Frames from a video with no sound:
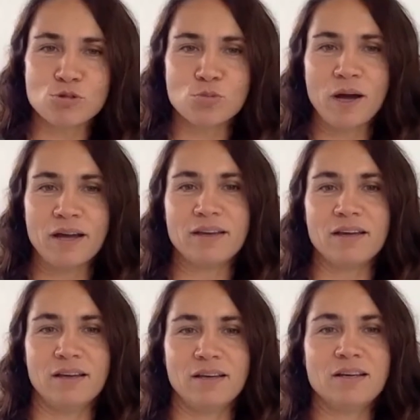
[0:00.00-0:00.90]
to my
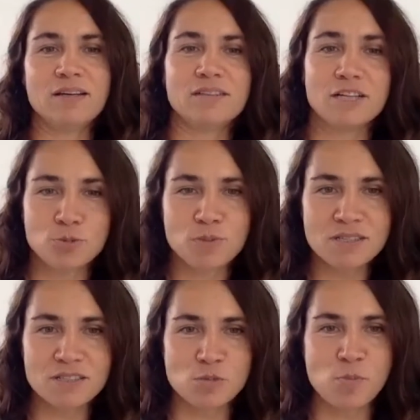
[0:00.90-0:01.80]
Dutch
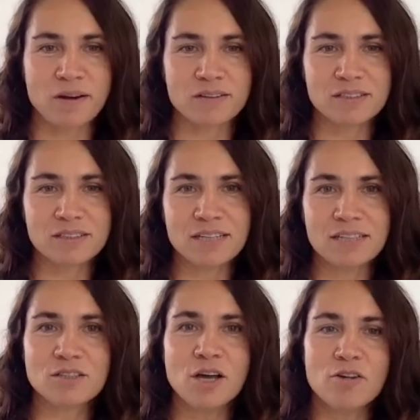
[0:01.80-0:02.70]
business partner
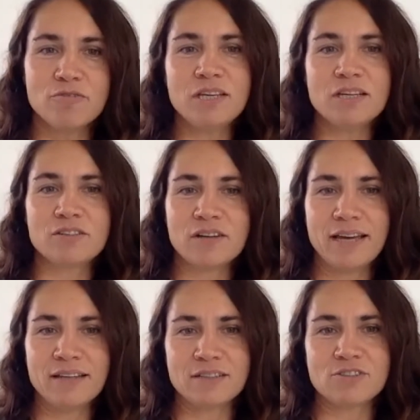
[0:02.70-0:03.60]
that we
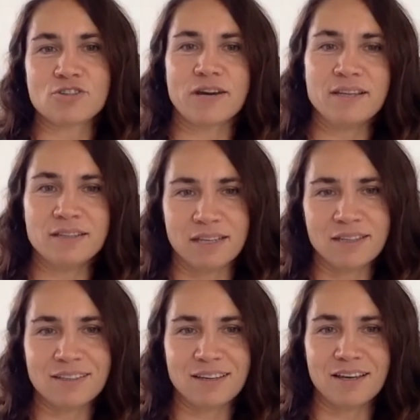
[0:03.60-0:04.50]
create a training
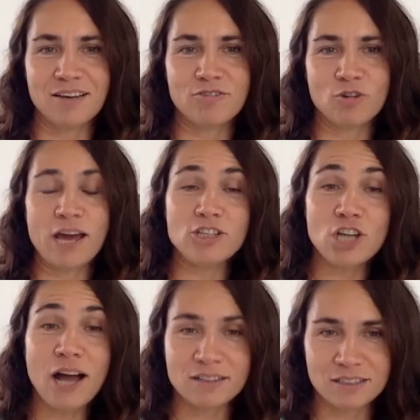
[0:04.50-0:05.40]
for
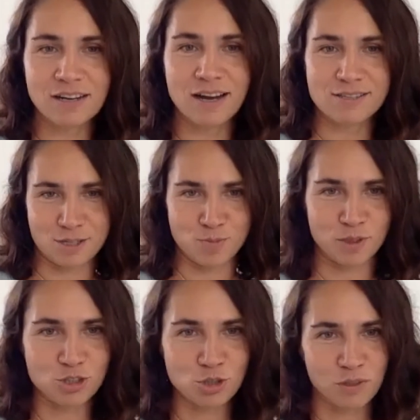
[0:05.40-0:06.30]
agile crisis
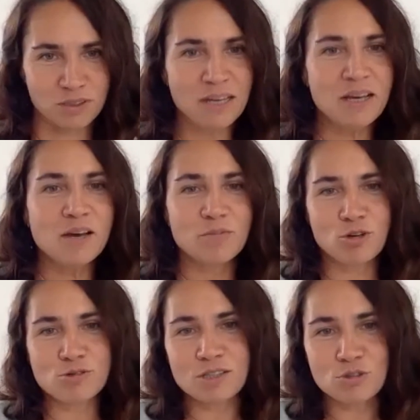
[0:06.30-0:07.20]
management.
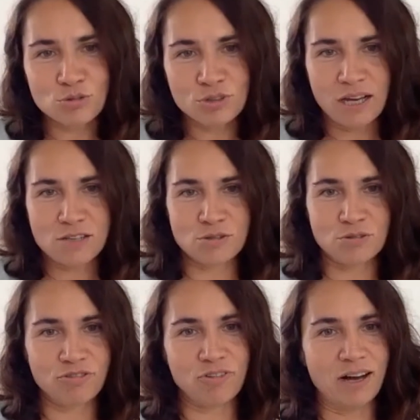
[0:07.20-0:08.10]
Because in
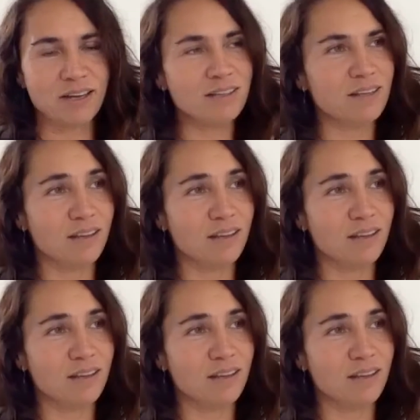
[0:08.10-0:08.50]
2005,